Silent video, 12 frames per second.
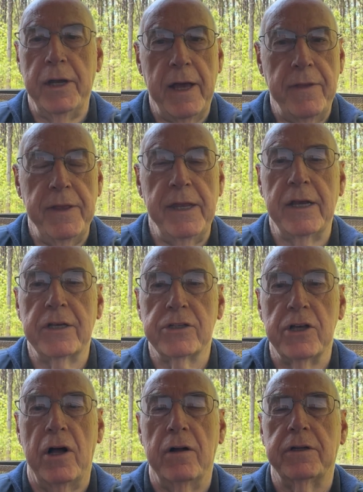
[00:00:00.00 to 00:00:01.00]
and then
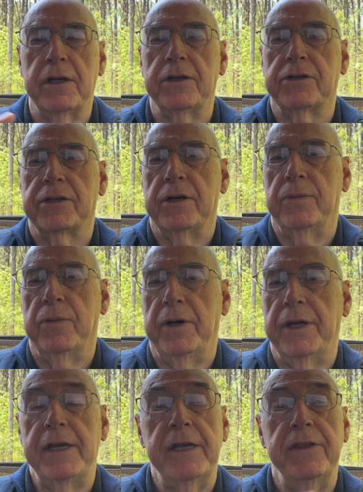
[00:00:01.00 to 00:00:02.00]
exalting
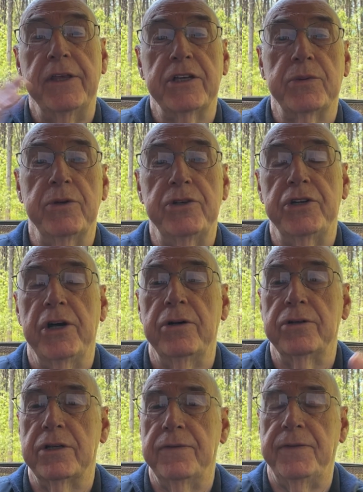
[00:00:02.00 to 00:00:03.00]
someone. He did this with
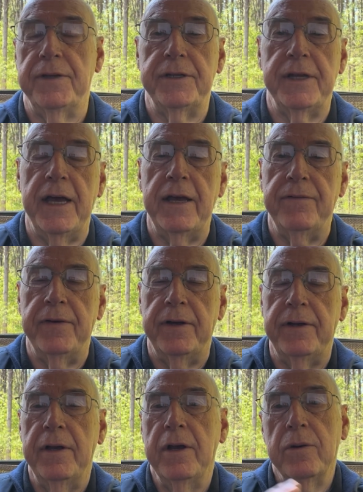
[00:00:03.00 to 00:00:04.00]
Joseph and
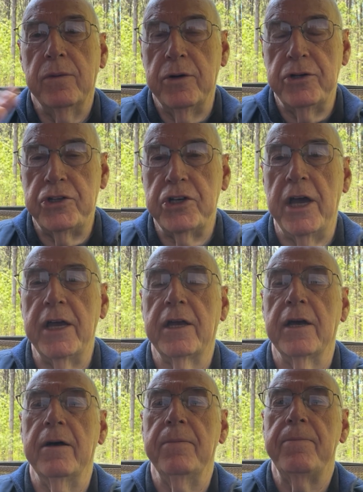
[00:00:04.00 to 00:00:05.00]
David, with
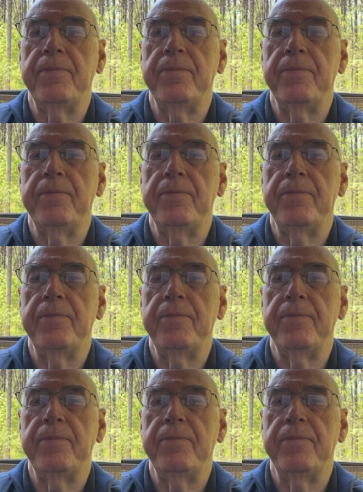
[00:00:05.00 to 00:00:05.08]
Jacob.